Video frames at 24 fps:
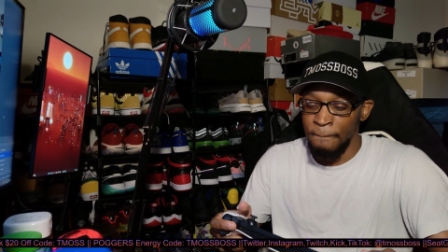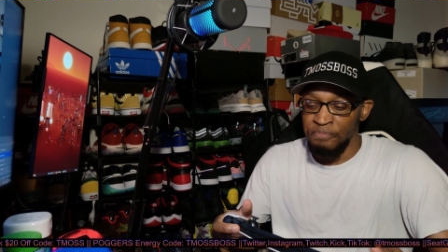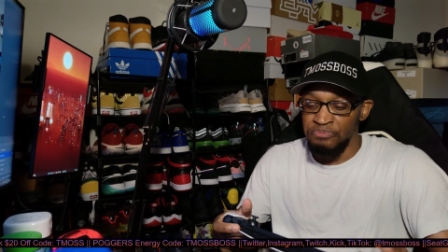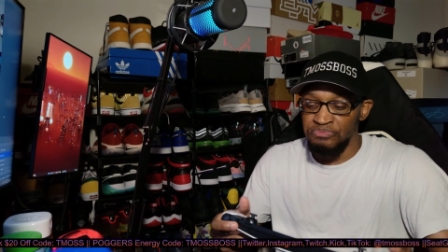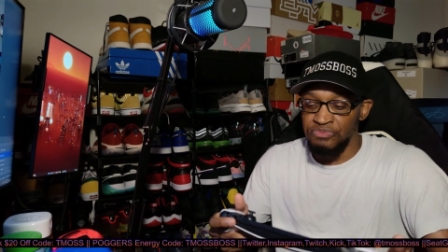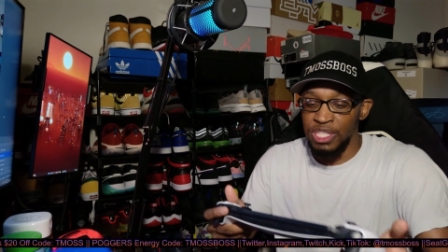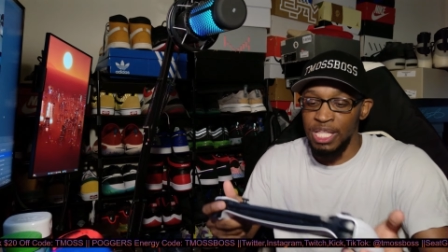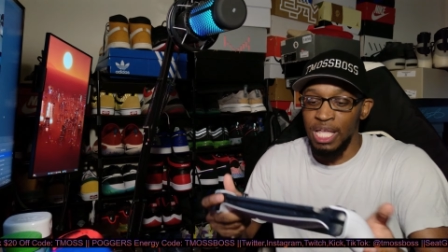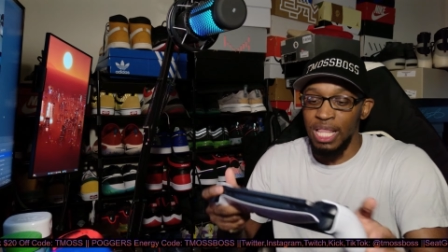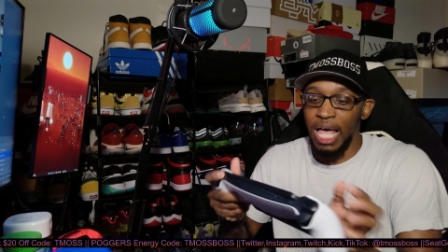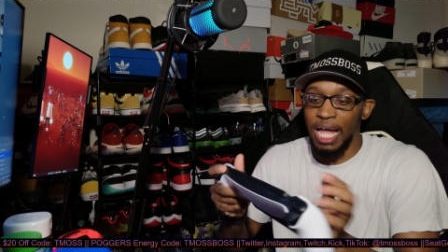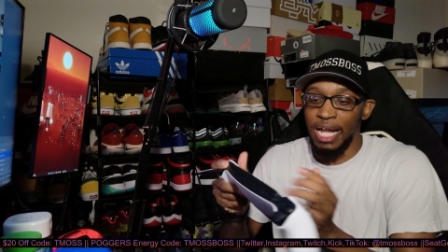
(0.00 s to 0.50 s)

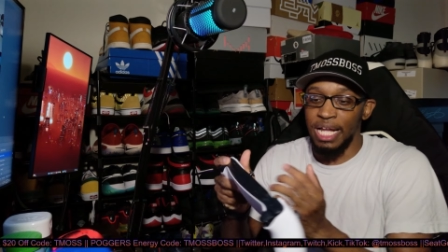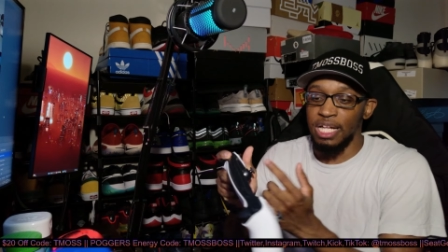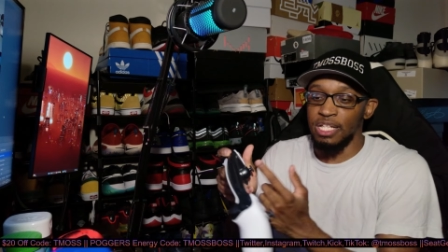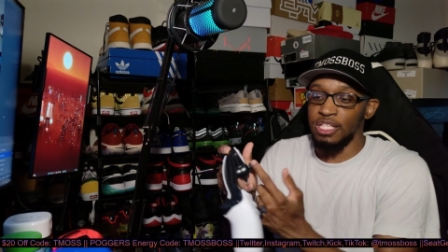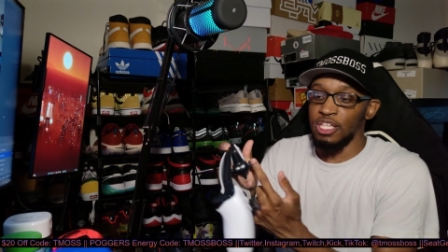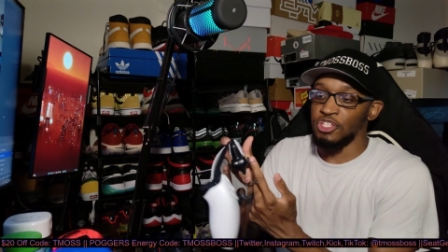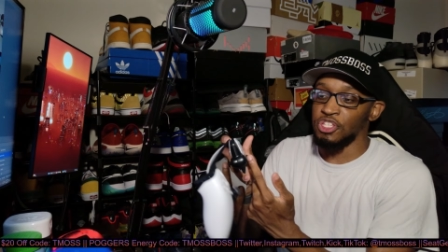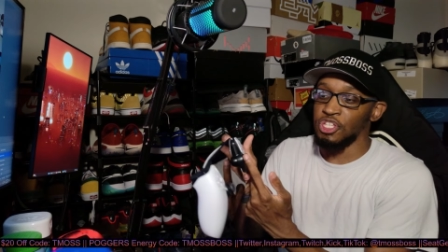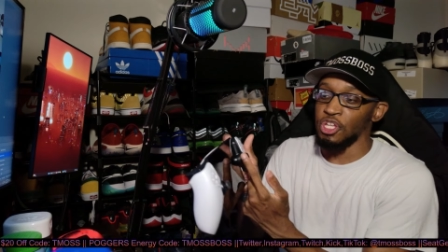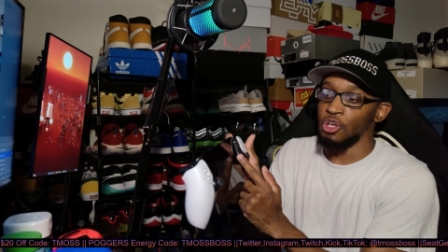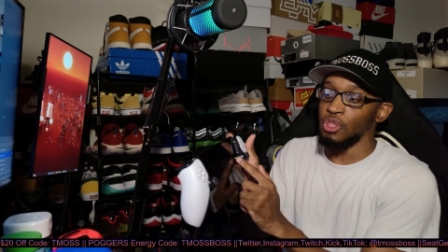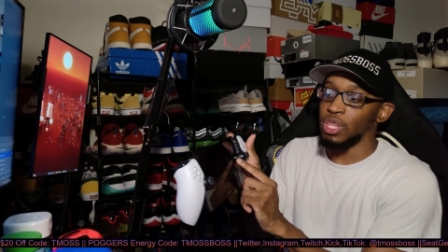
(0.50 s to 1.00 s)
like, a,
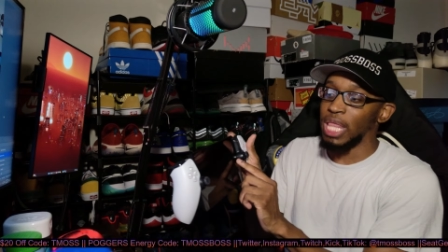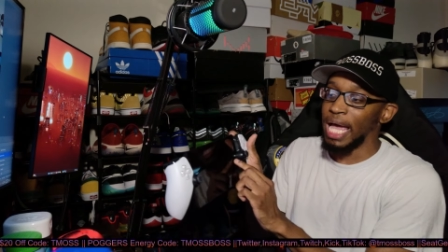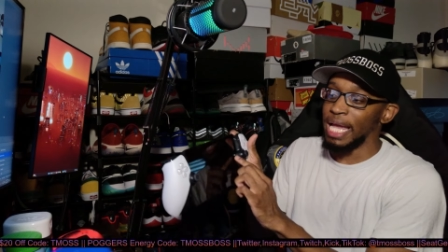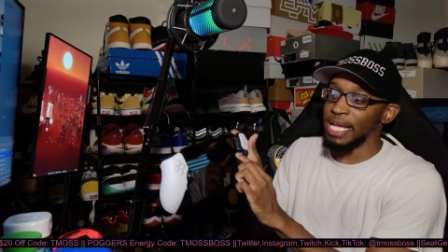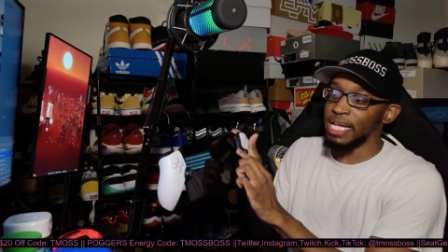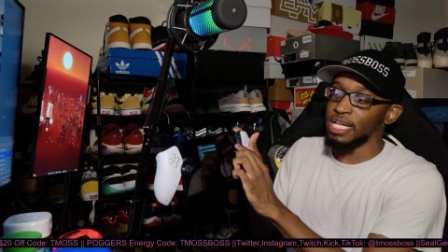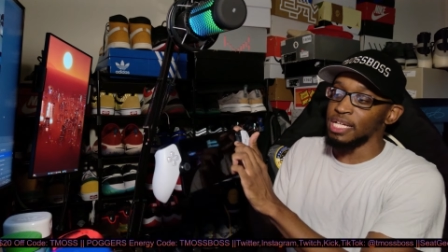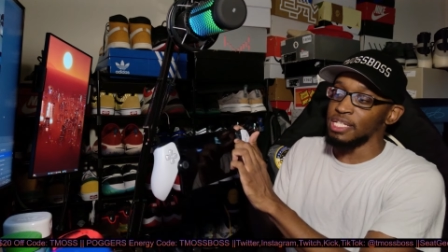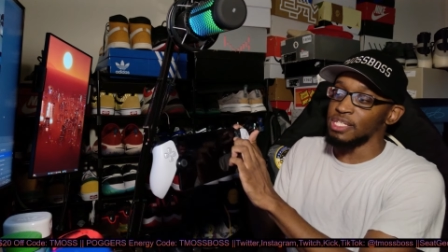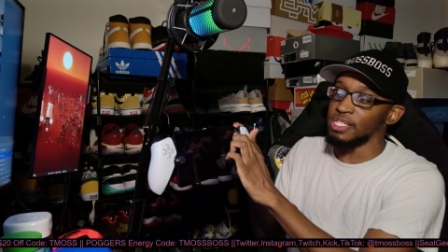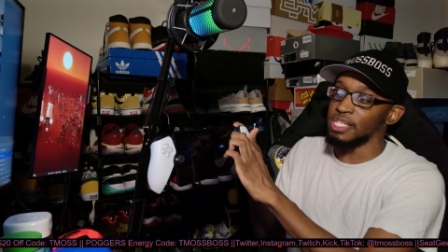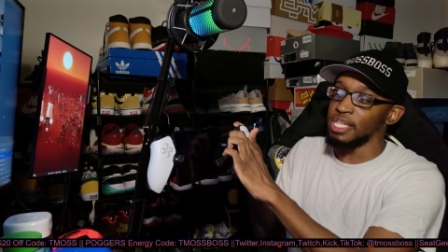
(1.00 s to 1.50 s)
so, like,
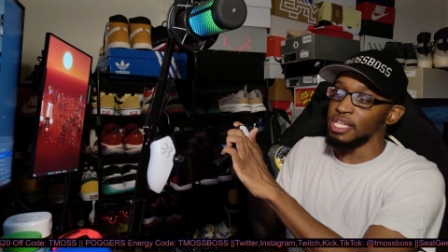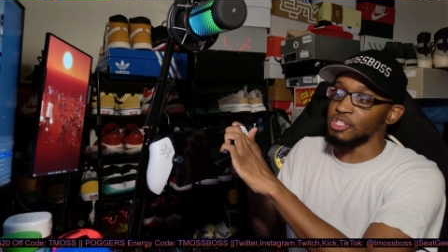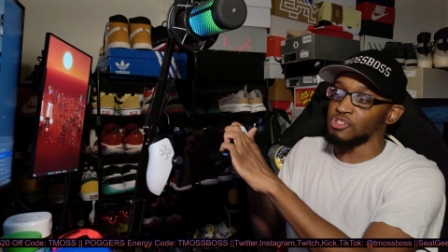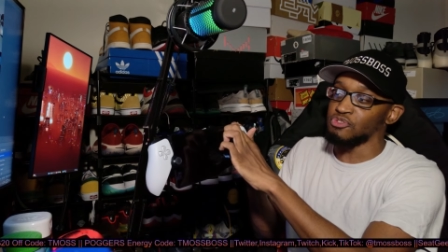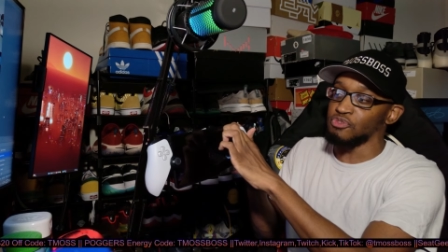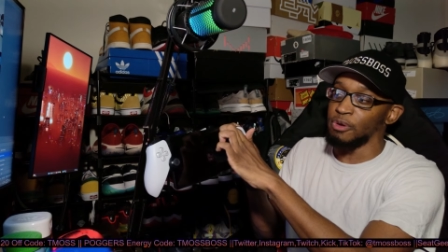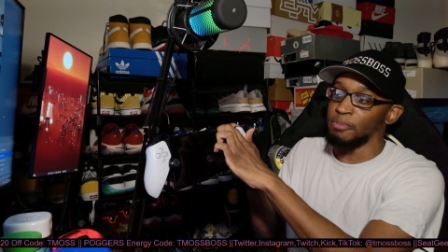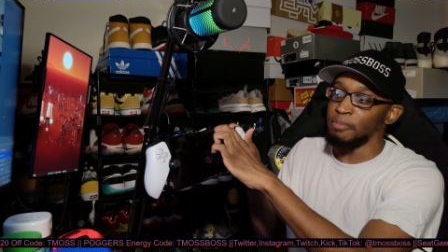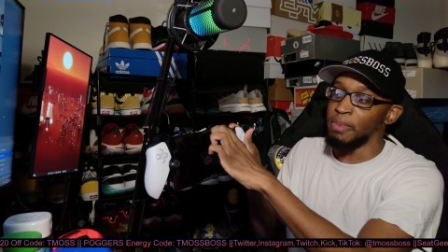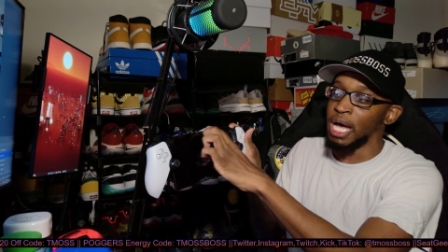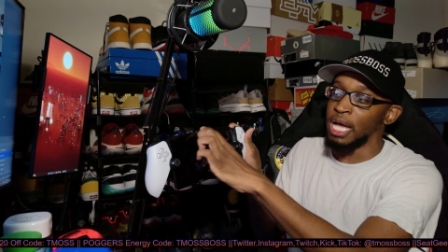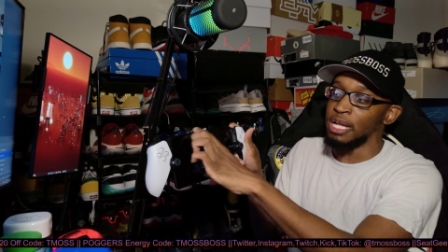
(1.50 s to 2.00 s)
because this
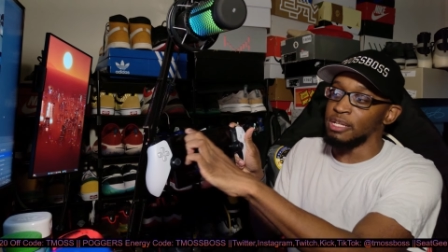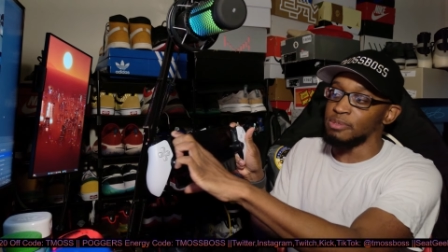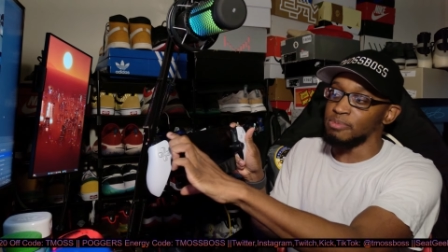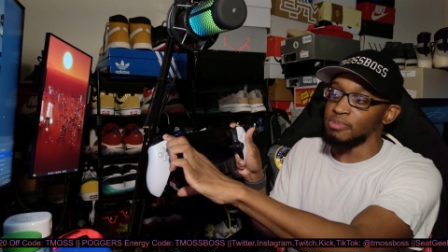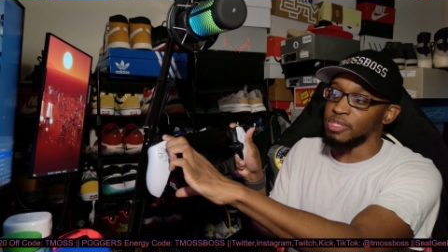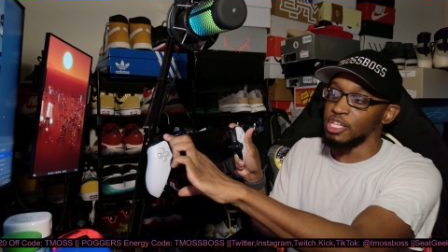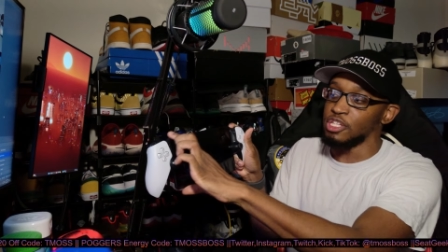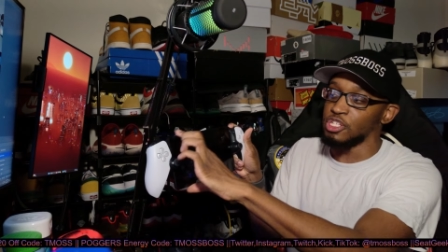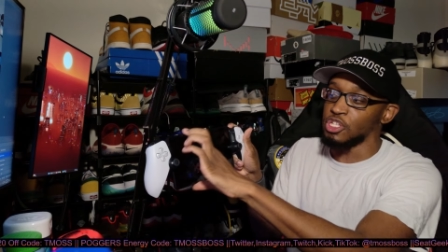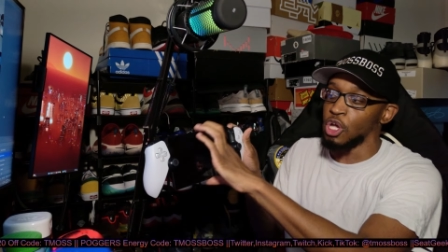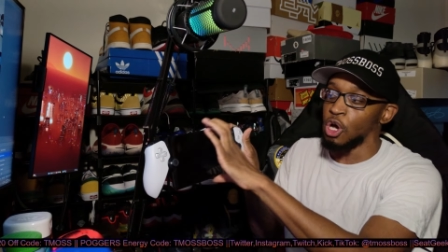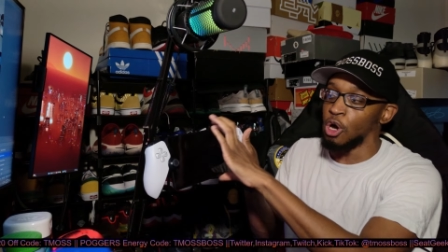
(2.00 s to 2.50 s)

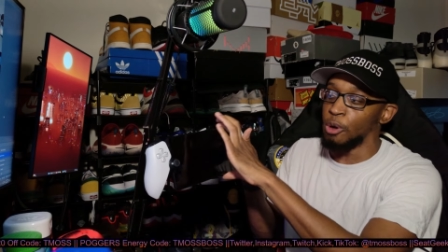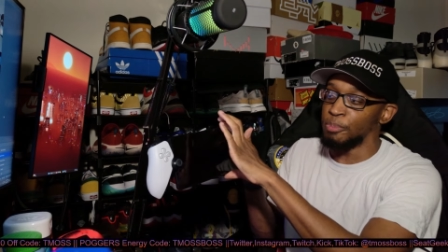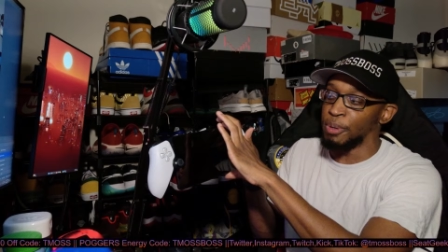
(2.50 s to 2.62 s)
whole